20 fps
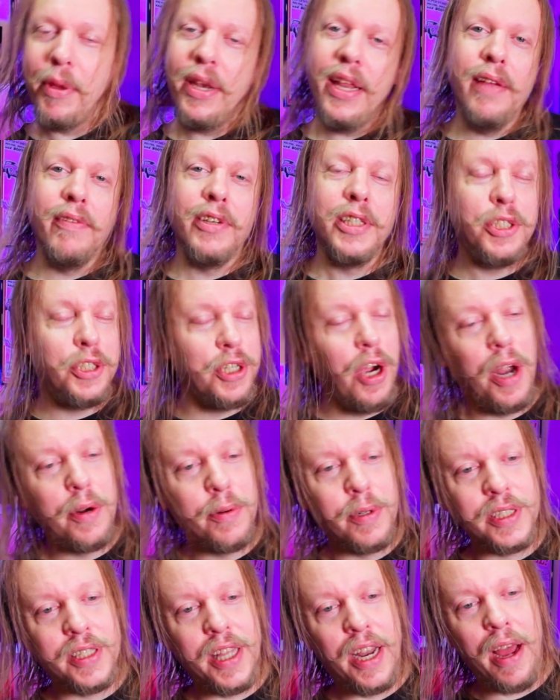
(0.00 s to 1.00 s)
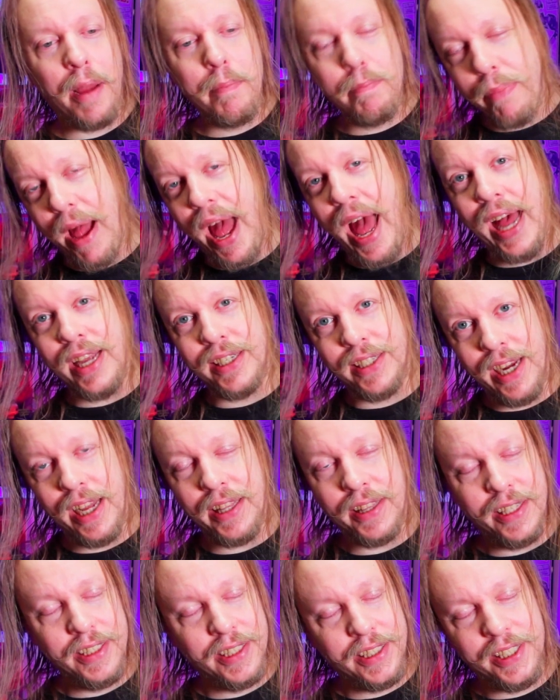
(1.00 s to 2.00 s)
mean, even genres that I bash
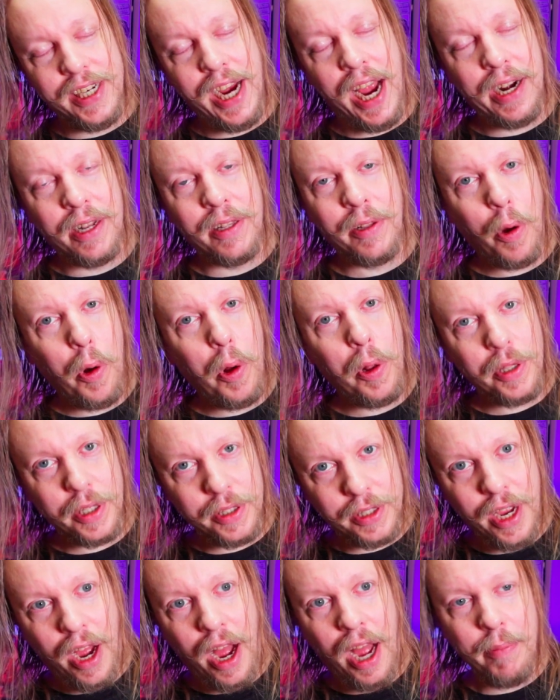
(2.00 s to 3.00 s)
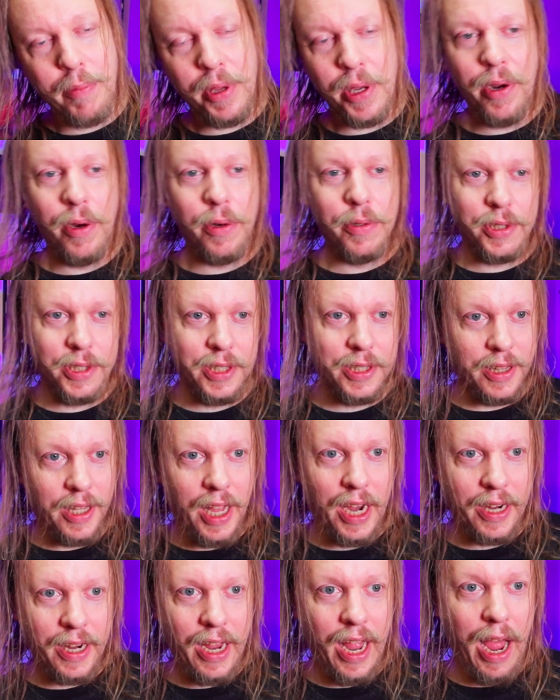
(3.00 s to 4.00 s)
at this channel all the time, shit
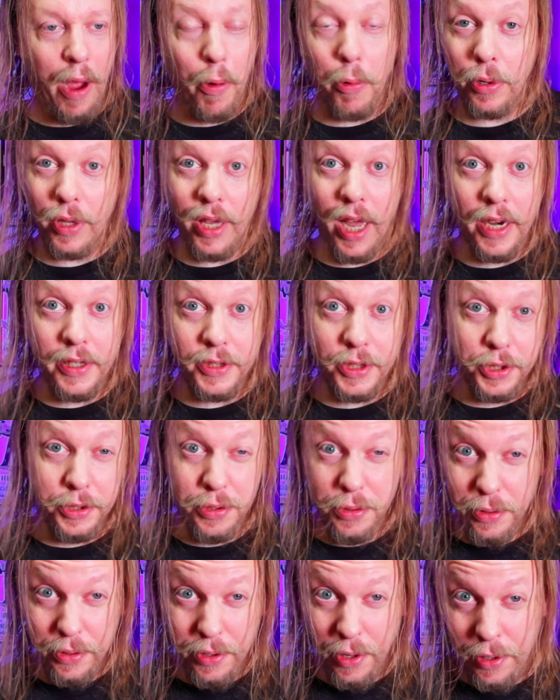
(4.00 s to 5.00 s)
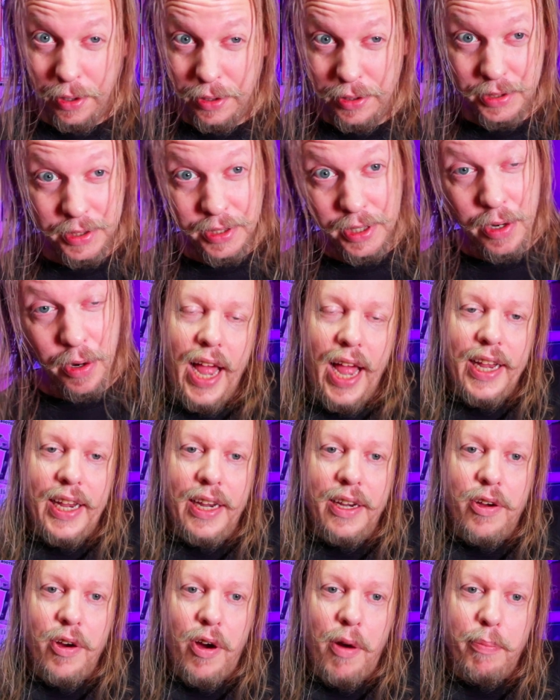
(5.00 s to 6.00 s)
like online shooters. I
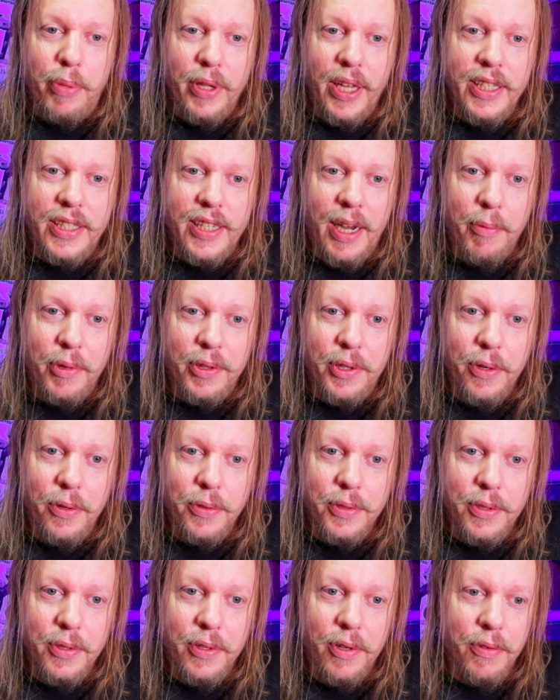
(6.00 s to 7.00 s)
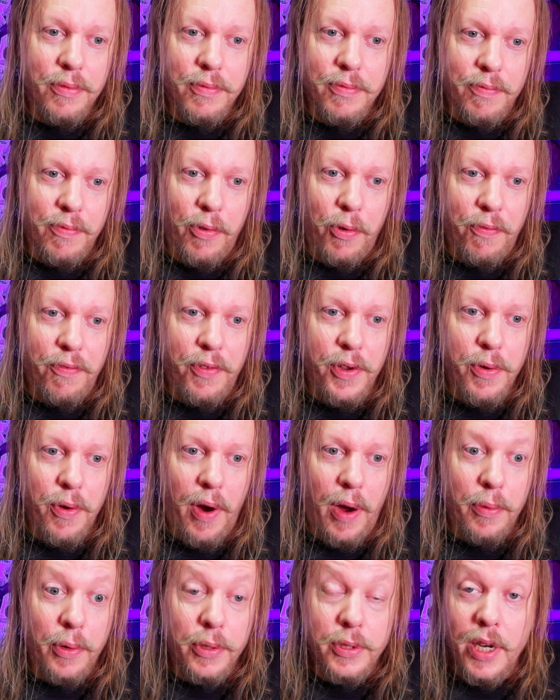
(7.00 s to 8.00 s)
can go and play some of those, for a
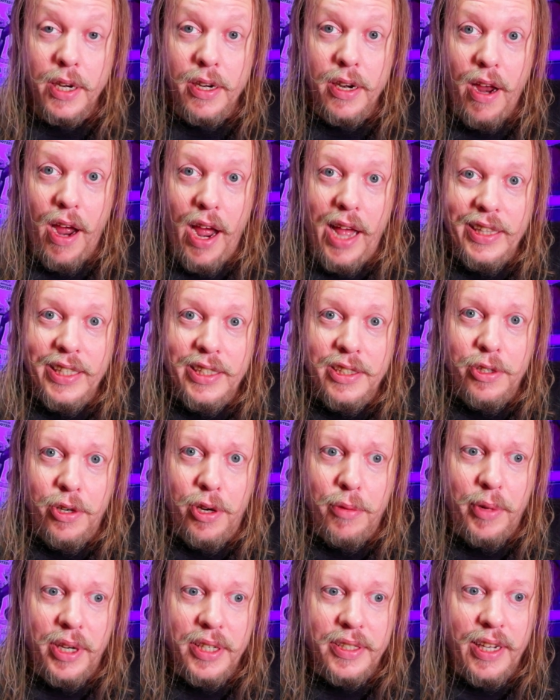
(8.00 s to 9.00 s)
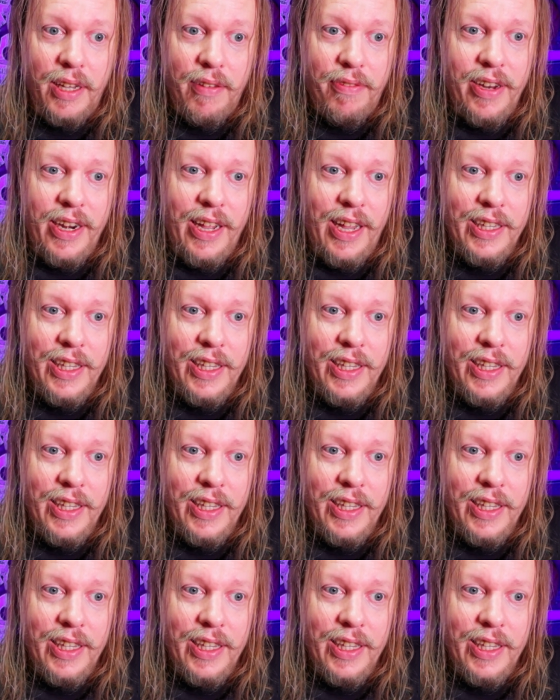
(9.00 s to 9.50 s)
few hours and I'll enjoy myself and I